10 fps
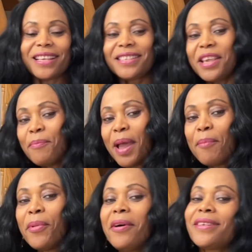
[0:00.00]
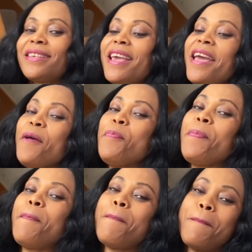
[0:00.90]
see my box here.
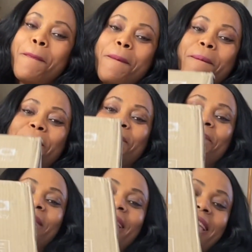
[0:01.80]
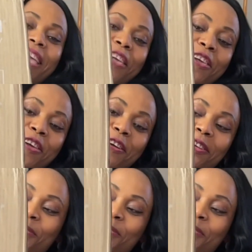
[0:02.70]
A huge